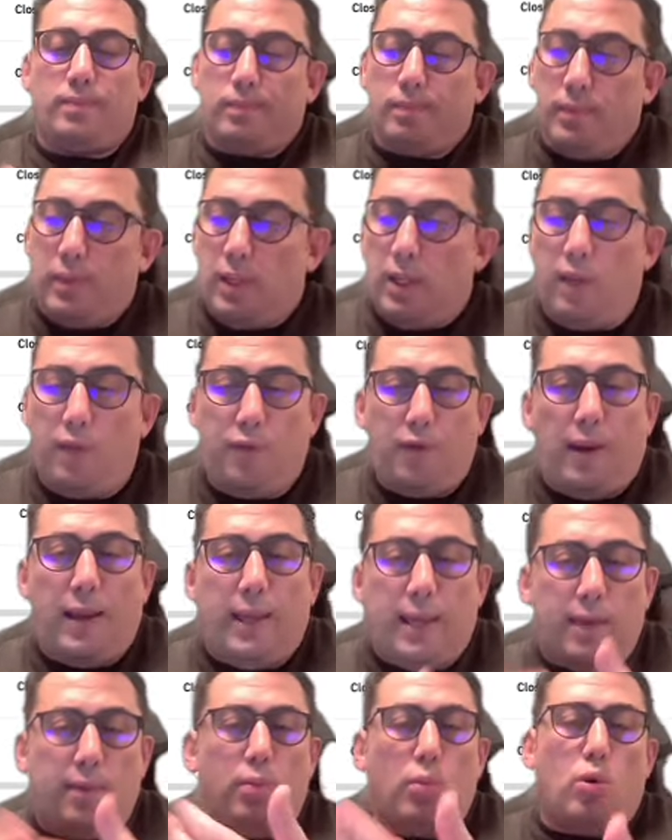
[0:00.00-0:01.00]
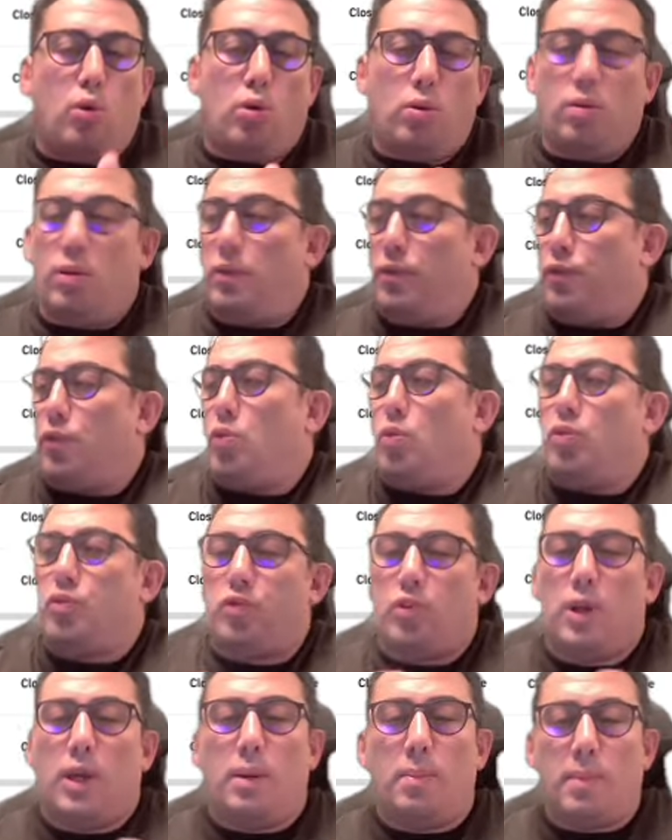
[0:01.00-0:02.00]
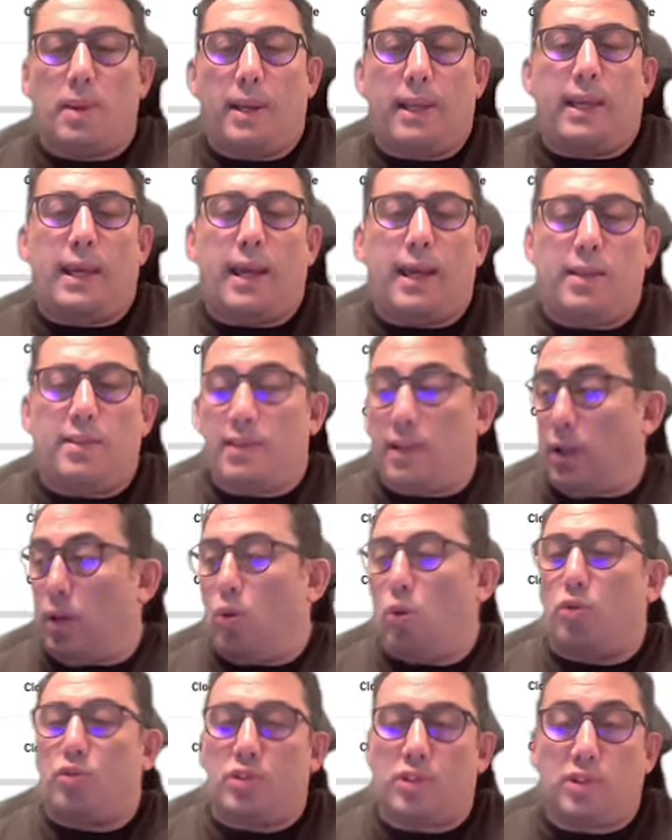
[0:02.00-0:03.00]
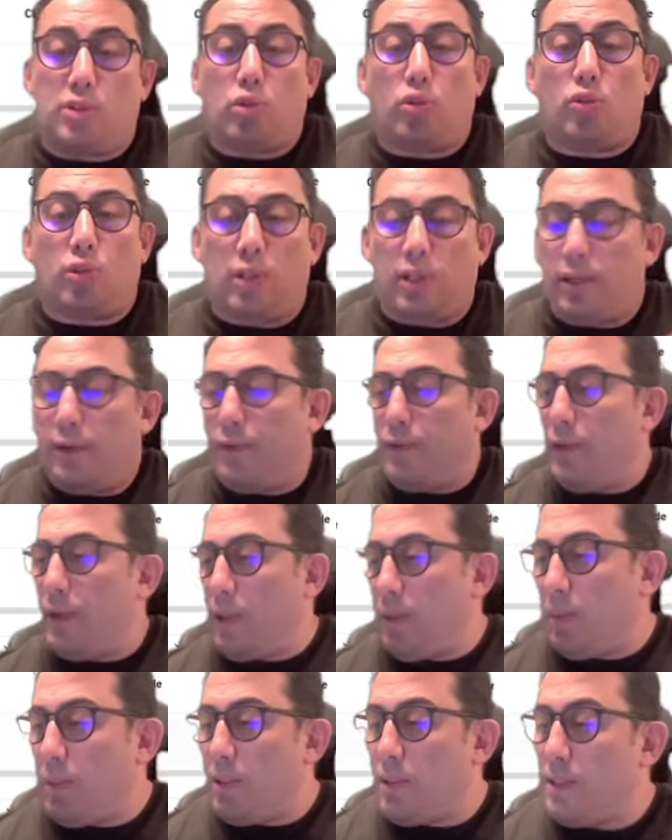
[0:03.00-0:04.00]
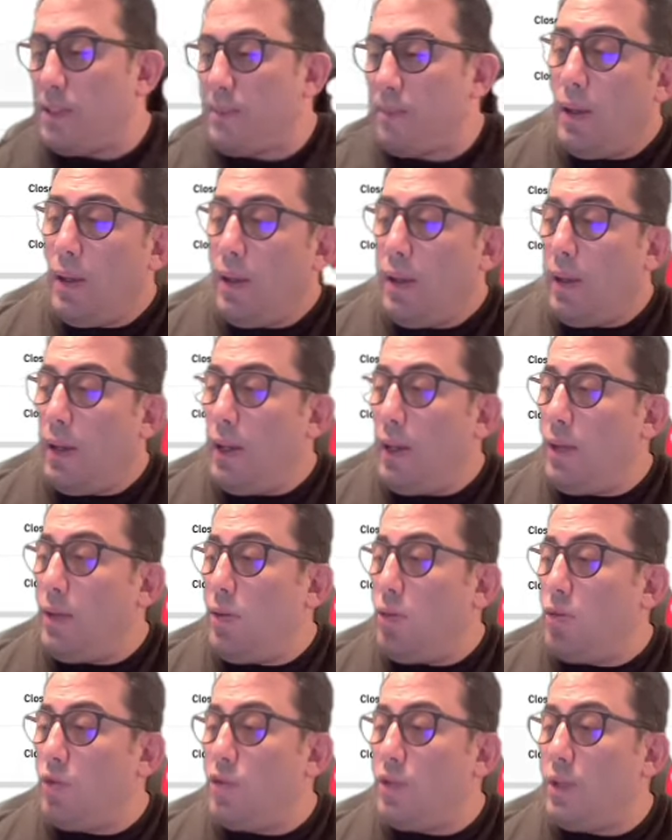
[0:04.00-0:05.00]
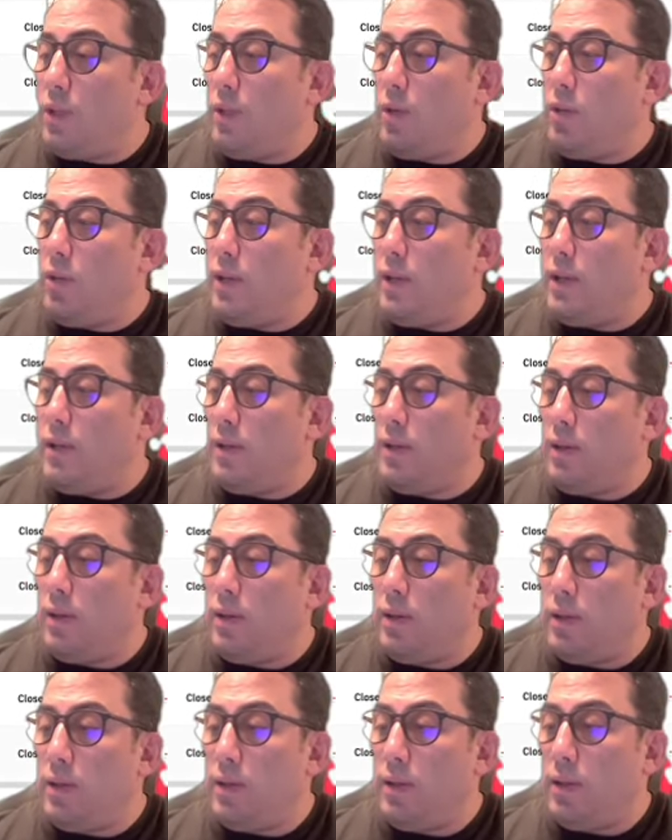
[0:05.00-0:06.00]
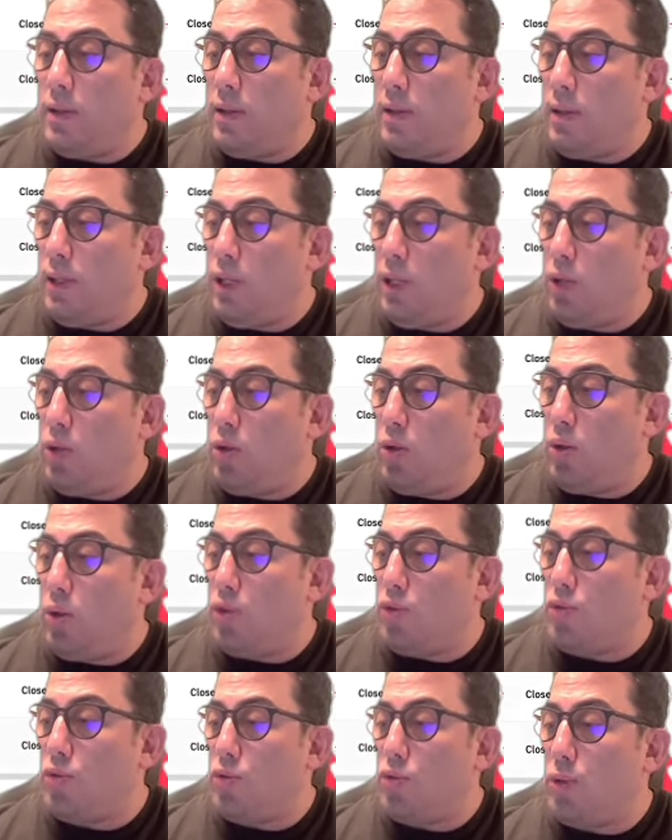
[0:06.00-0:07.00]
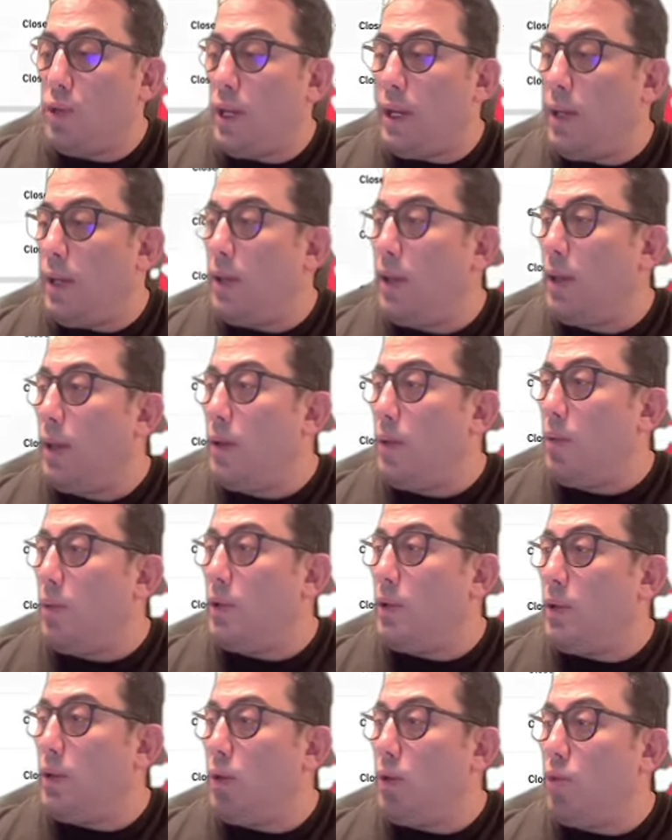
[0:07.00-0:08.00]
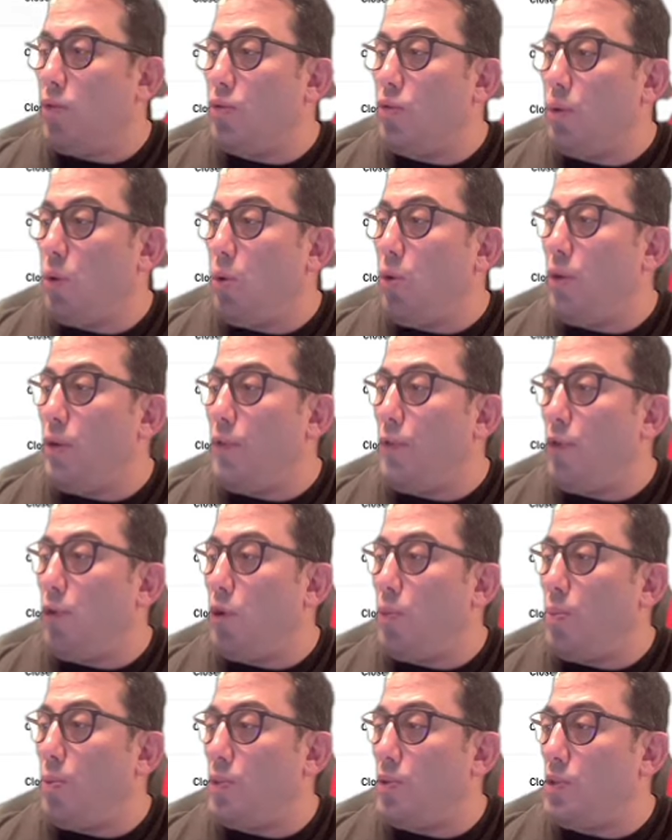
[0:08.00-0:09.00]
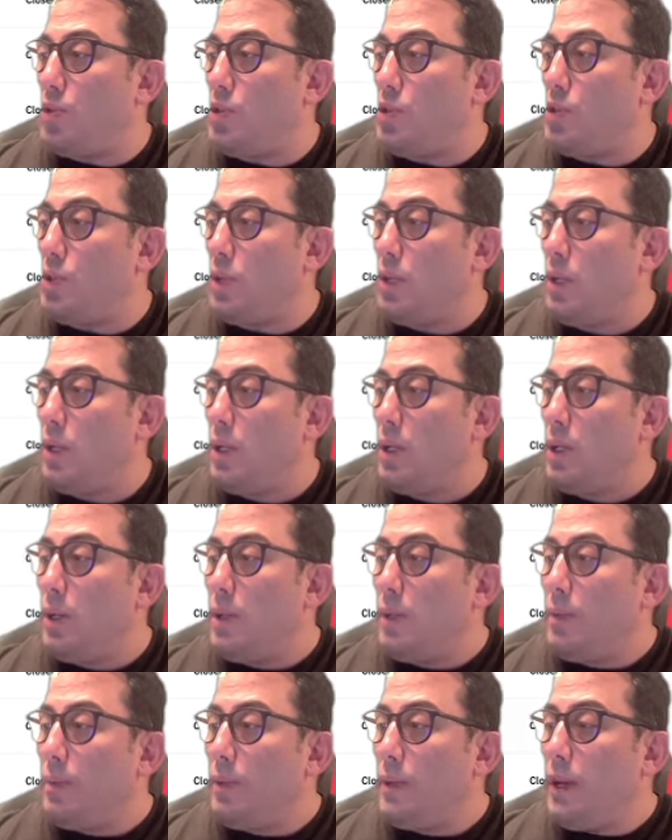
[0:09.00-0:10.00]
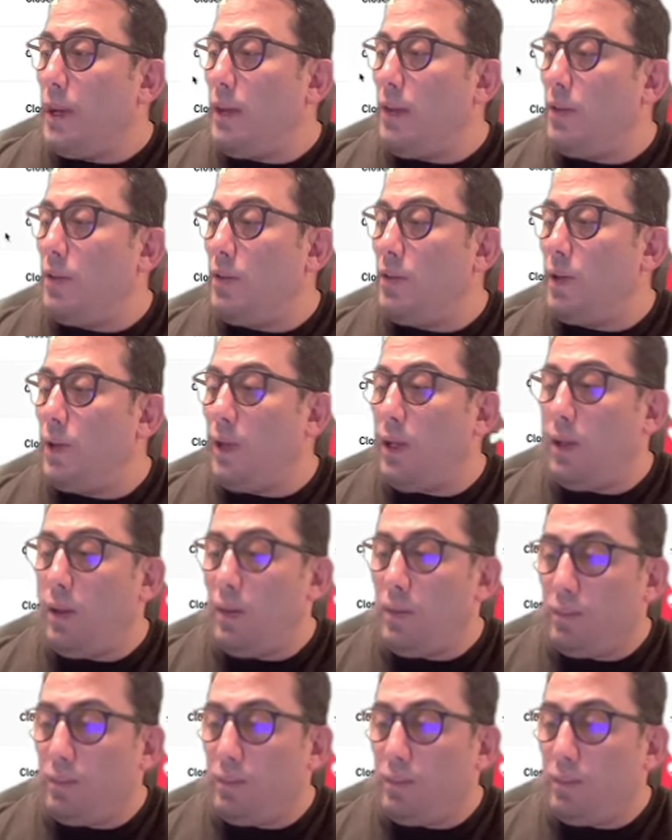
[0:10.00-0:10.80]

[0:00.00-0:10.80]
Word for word: if I give more, of course, my gains and losses are totally different numbers. And you see it, yes, uh, he closed today with a loss only four position, 93.